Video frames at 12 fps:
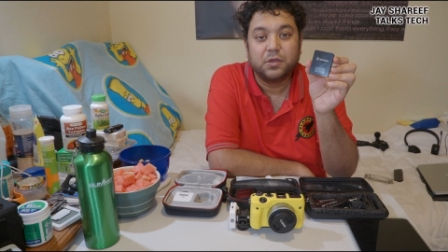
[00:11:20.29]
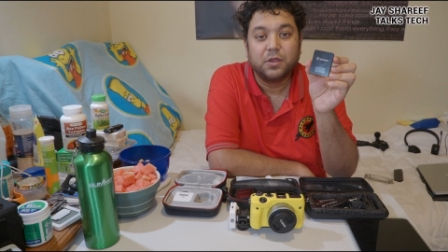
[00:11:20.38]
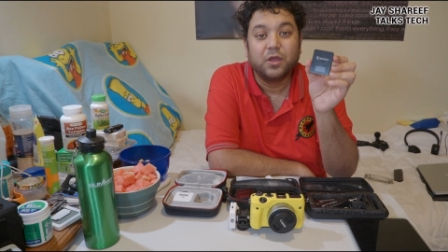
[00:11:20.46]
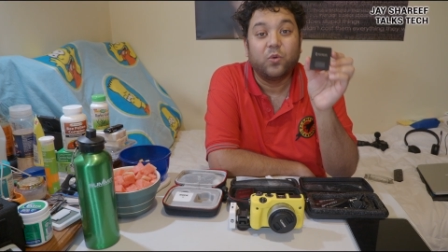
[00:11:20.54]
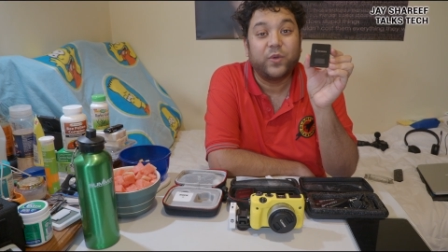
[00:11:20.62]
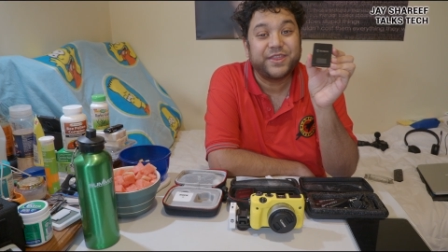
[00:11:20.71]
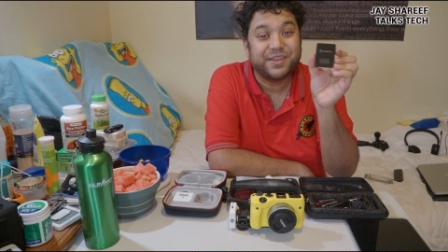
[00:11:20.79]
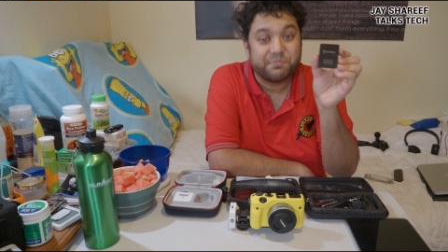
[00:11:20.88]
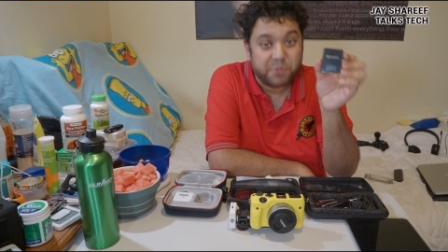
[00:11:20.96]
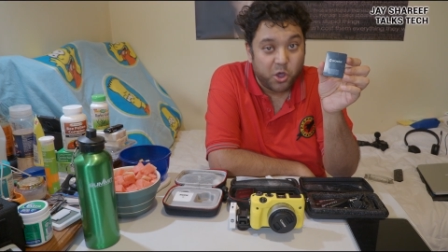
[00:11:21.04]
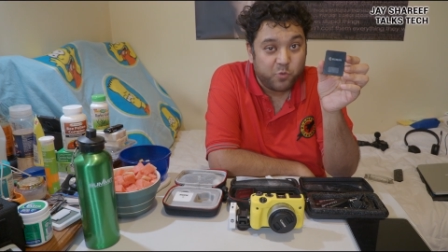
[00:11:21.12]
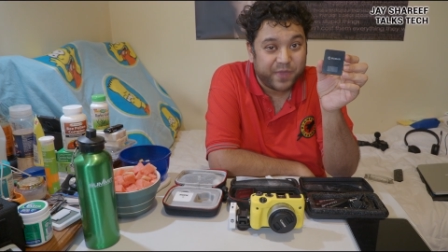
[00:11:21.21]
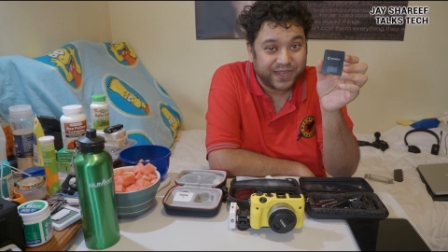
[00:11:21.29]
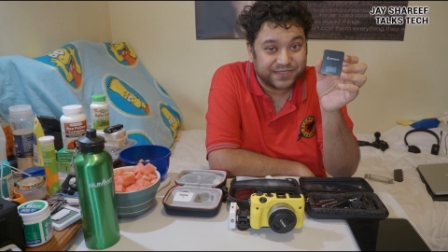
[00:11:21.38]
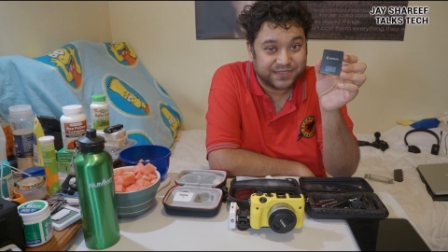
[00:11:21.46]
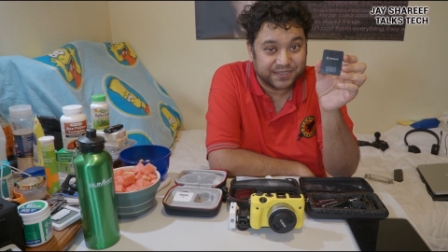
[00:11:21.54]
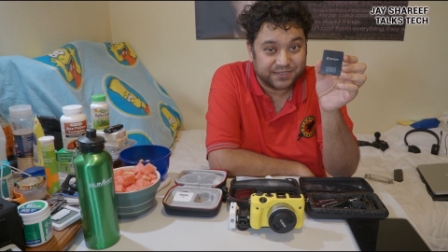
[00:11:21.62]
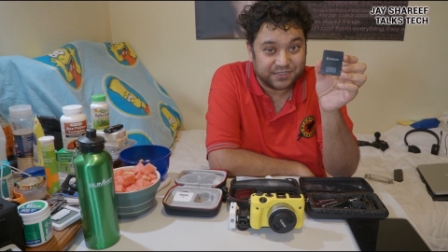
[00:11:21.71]
With the Moman
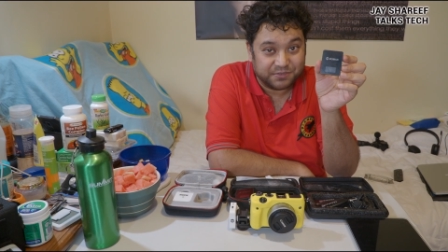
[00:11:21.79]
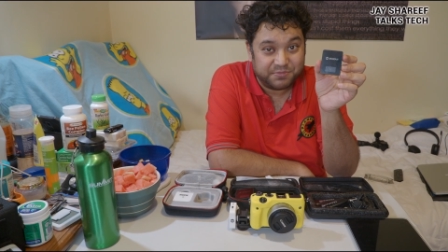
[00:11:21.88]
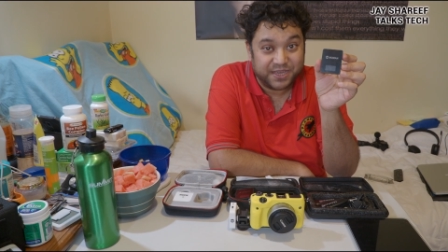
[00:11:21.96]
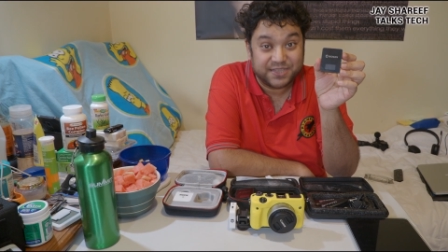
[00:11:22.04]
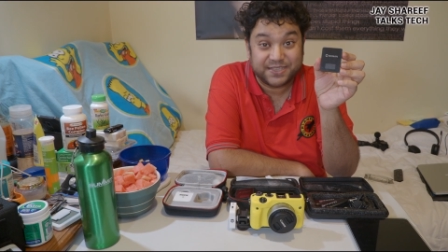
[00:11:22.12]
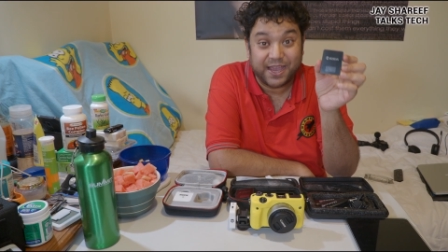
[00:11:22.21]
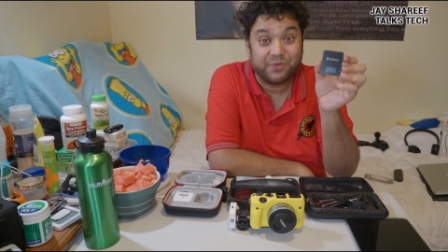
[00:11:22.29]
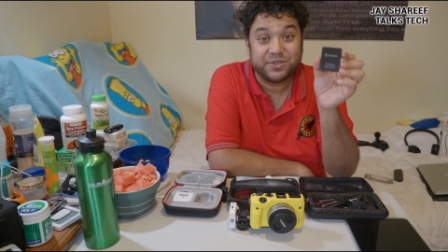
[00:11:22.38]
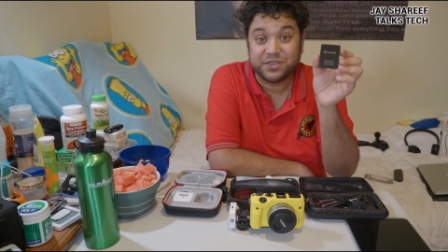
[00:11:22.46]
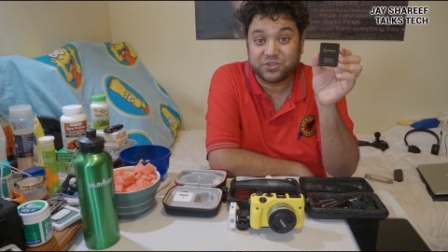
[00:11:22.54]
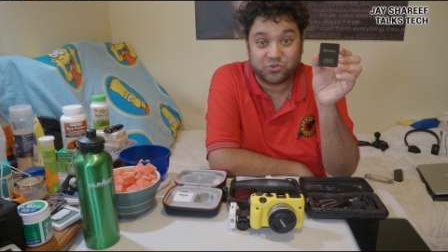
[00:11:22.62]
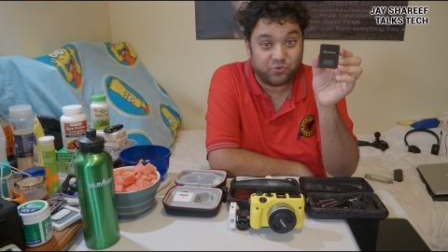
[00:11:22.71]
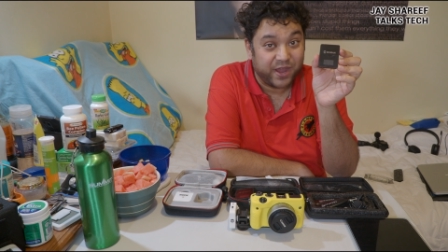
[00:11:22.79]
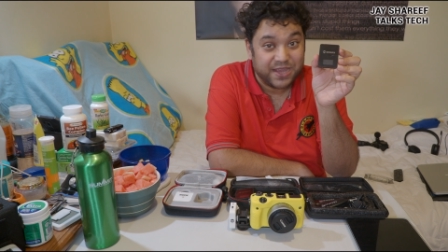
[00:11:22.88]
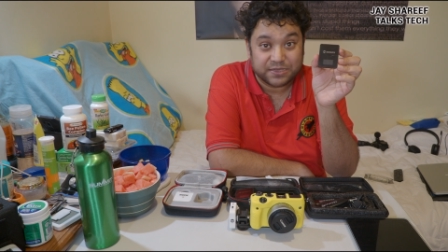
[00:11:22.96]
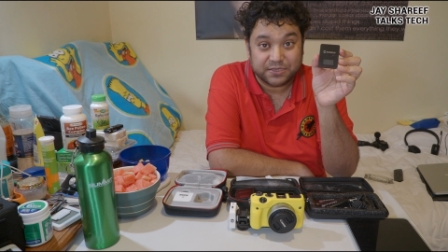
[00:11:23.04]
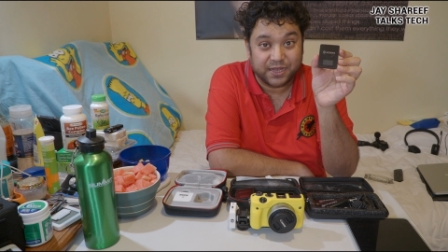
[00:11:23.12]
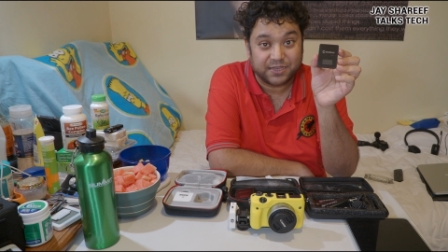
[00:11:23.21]
system, it sounded
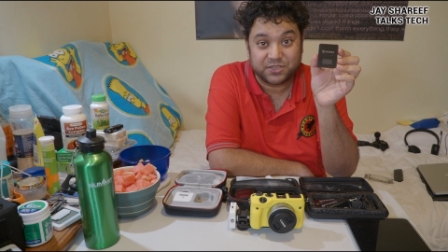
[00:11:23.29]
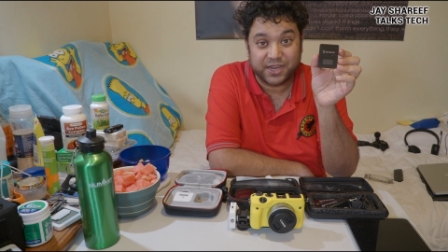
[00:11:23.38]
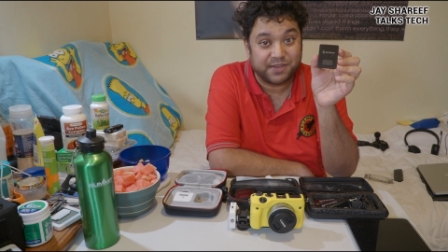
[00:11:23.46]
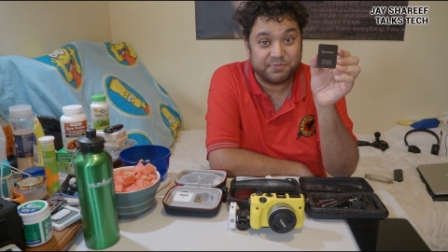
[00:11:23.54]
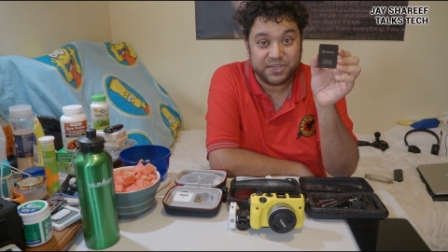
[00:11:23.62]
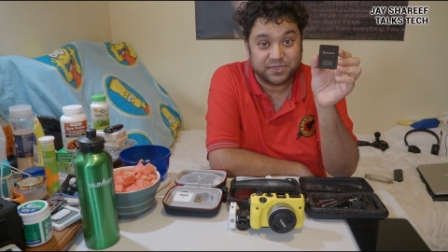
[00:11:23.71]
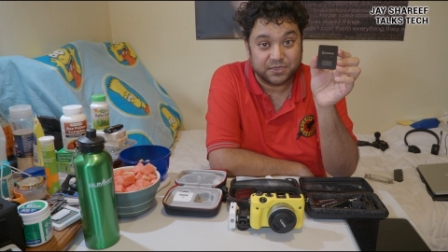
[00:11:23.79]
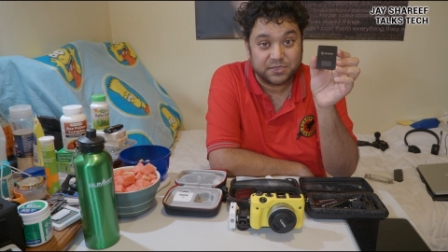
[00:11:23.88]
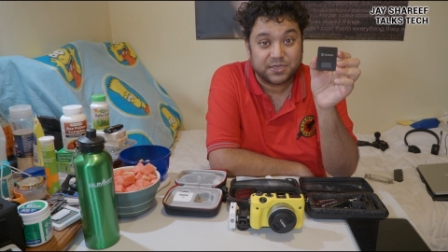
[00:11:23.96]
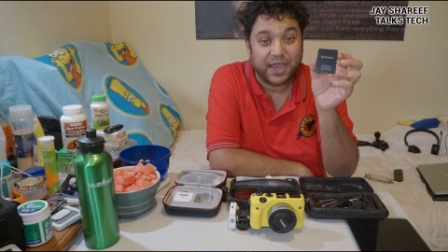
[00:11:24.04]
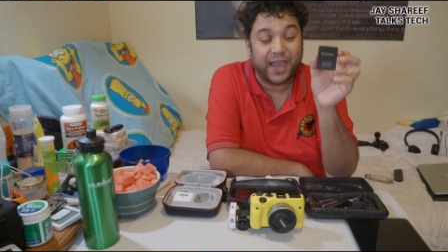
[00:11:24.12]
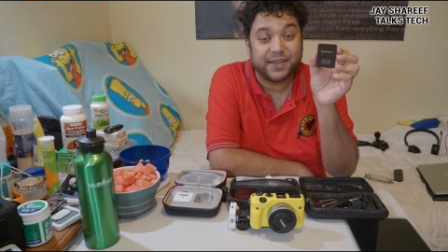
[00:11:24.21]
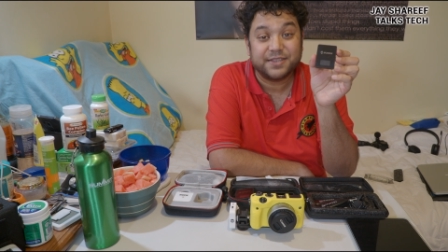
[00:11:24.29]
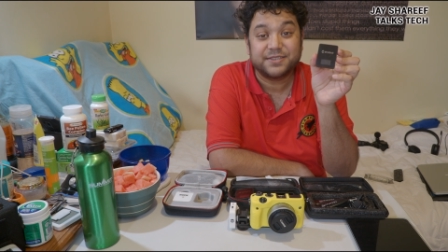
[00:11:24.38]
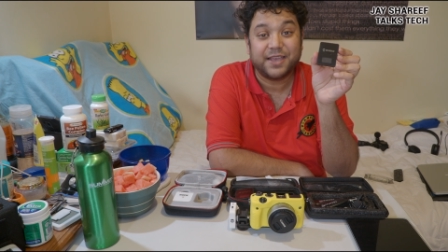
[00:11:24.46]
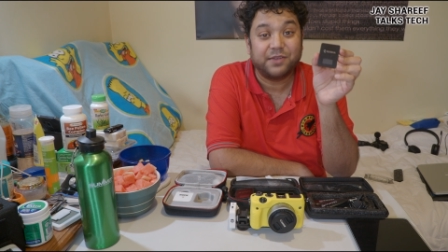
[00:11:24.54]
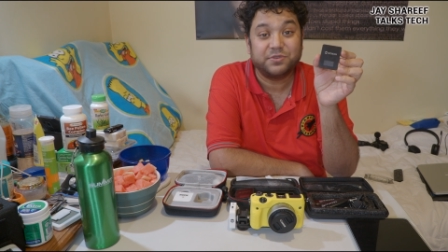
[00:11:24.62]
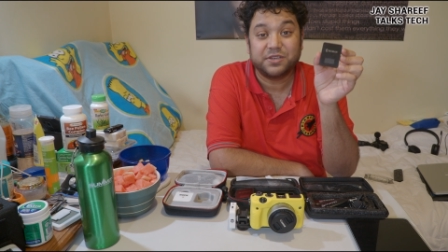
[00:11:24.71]
great at 10 meters, and it
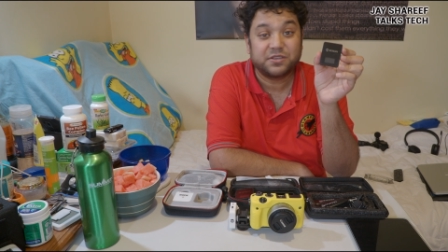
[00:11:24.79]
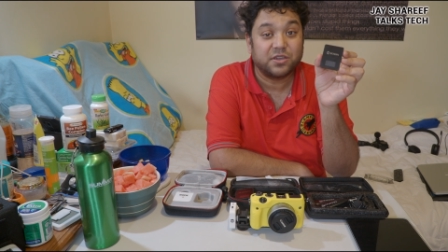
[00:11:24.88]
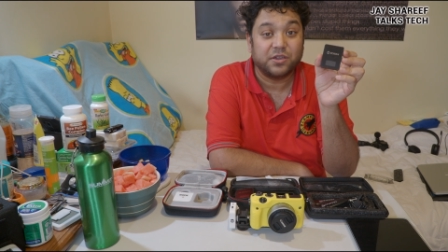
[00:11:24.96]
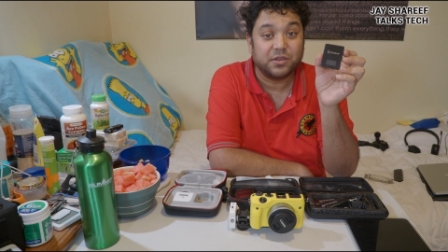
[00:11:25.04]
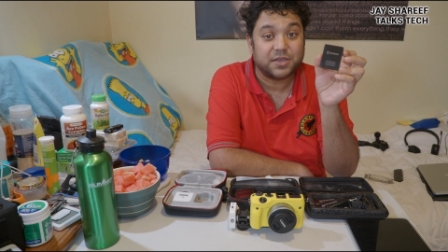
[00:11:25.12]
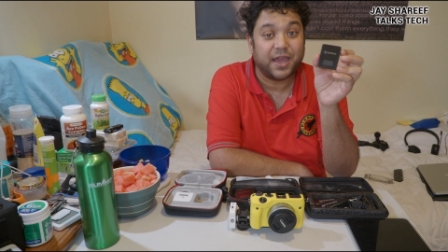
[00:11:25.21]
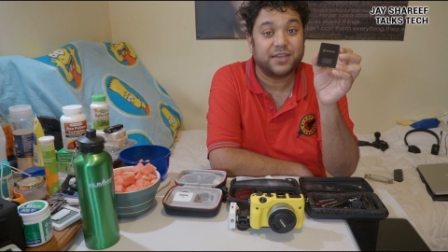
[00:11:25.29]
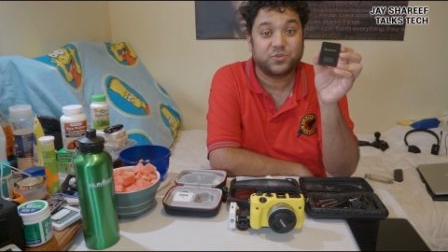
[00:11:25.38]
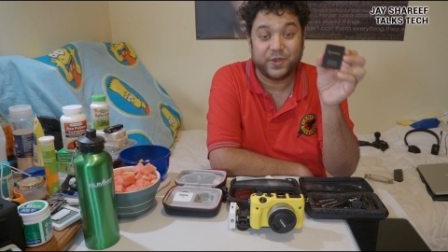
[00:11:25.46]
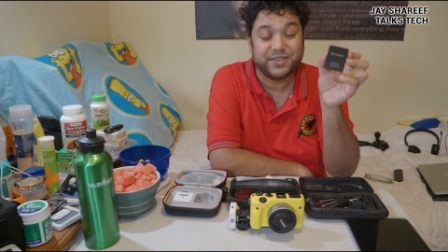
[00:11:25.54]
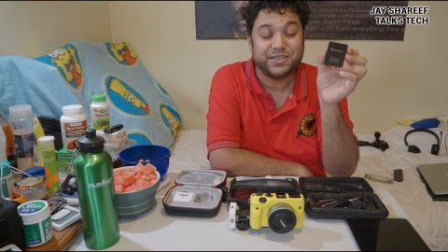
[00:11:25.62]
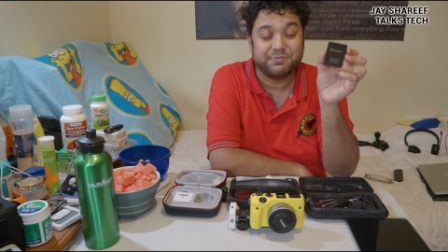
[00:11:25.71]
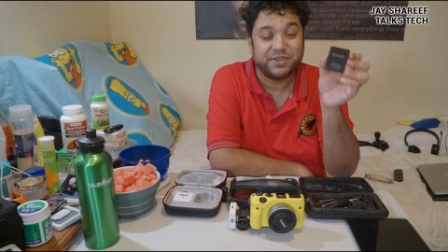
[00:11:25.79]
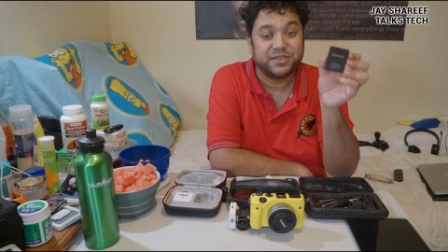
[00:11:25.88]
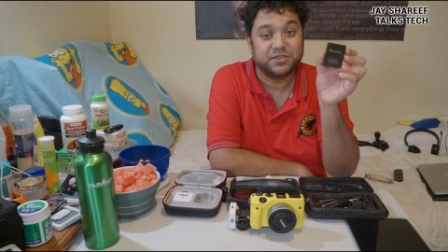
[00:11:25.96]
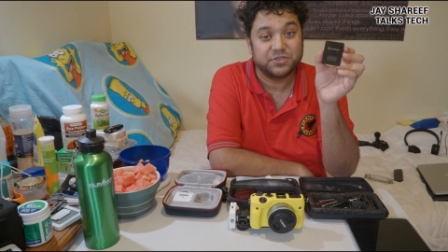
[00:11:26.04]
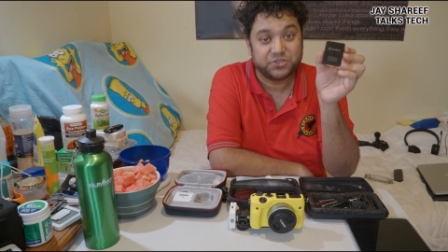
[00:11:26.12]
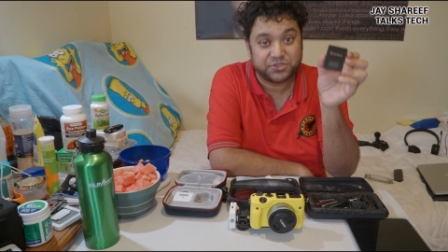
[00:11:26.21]
sounded good at 20
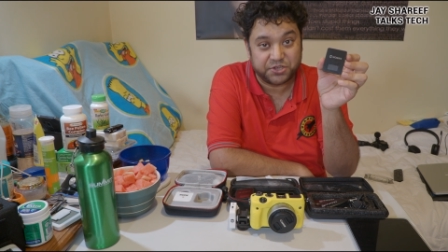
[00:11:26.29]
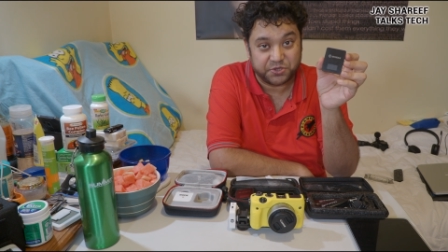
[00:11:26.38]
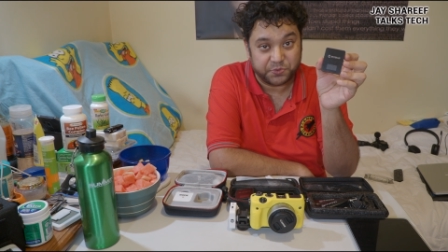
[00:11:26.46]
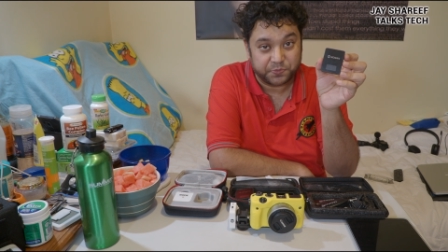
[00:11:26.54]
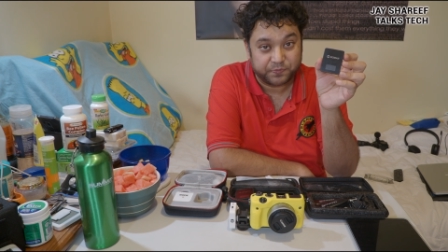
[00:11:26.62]
meters too.